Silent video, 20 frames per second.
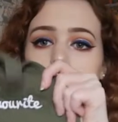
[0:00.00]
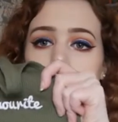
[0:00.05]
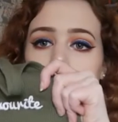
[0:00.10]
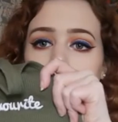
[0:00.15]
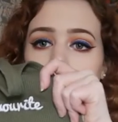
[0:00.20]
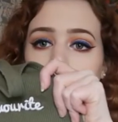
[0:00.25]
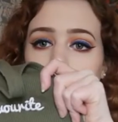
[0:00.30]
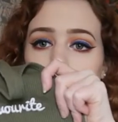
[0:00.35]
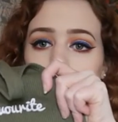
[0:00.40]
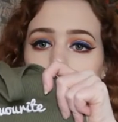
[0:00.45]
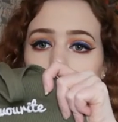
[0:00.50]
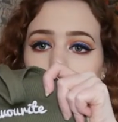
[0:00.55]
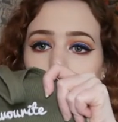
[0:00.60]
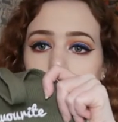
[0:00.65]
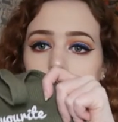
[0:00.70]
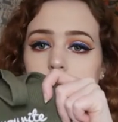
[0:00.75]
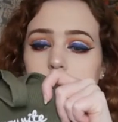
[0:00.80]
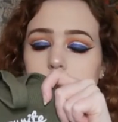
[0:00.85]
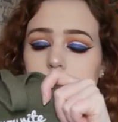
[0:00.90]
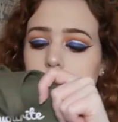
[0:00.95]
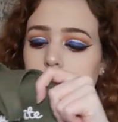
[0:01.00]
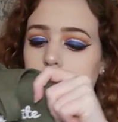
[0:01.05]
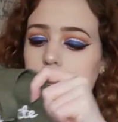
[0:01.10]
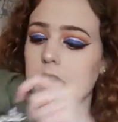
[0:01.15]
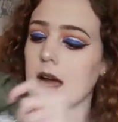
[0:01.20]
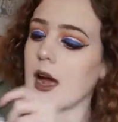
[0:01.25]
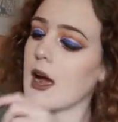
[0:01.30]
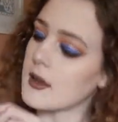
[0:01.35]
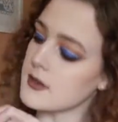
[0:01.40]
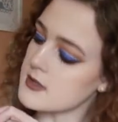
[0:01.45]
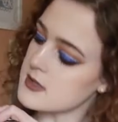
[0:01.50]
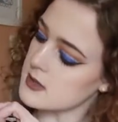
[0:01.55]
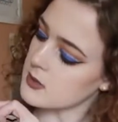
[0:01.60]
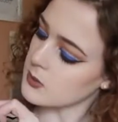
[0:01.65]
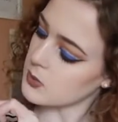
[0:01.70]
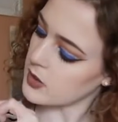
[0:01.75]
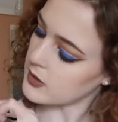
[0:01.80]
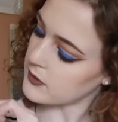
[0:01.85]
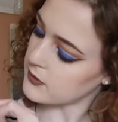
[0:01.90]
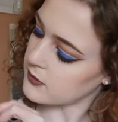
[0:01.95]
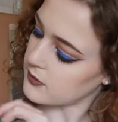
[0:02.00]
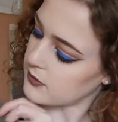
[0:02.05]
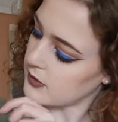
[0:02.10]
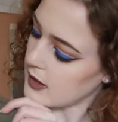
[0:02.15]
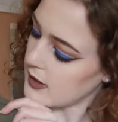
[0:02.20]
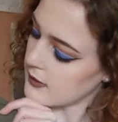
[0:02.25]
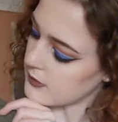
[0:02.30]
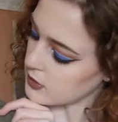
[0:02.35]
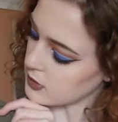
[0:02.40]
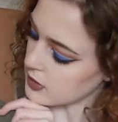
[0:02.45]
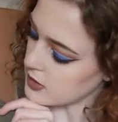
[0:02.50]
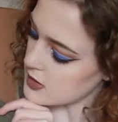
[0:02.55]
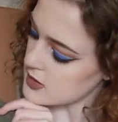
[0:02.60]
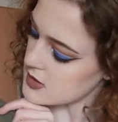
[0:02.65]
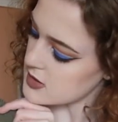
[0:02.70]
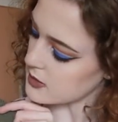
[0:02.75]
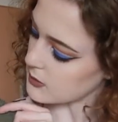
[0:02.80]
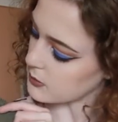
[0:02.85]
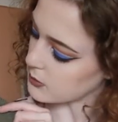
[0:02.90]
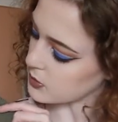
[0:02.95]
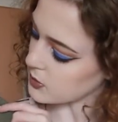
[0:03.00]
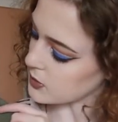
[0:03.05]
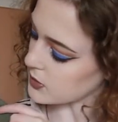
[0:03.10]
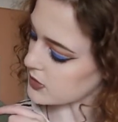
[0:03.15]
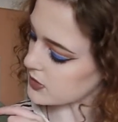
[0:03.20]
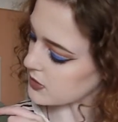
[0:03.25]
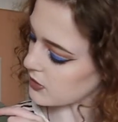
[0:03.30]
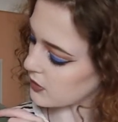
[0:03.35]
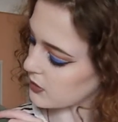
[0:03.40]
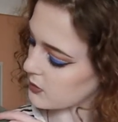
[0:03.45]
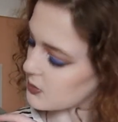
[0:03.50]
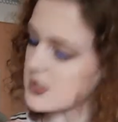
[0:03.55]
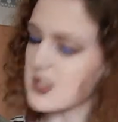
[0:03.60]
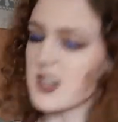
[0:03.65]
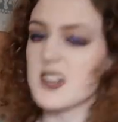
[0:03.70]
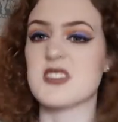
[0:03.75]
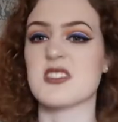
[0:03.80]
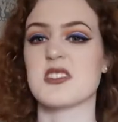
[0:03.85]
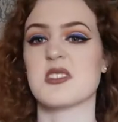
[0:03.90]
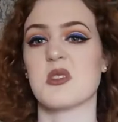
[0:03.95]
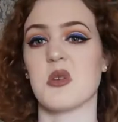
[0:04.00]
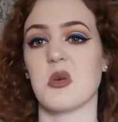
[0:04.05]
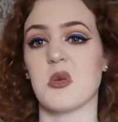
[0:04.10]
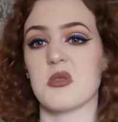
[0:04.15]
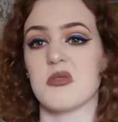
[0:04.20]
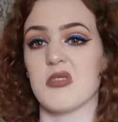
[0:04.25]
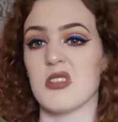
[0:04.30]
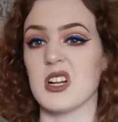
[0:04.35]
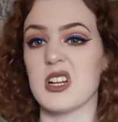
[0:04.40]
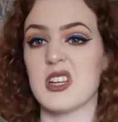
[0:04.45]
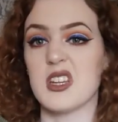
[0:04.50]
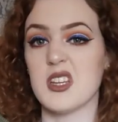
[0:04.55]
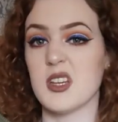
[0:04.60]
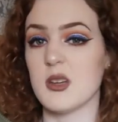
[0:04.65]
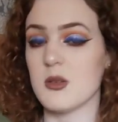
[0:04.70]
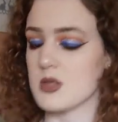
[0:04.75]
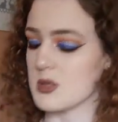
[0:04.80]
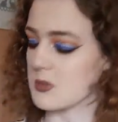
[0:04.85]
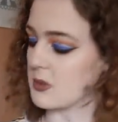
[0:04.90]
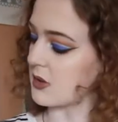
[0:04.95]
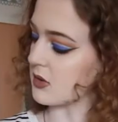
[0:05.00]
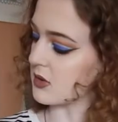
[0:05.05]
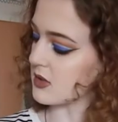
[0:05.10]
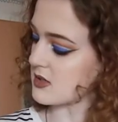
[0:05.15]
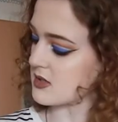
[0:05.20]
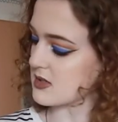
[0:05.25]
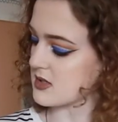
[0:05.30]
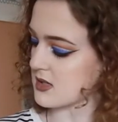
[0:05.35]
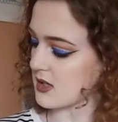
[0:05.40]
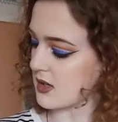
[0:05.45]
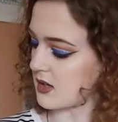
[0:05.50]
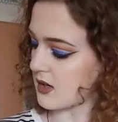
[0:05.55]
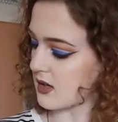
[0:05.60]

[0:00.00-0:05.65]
the boobie, it has the word favourite embroidered on it, which I just thought was really cute, to be honest.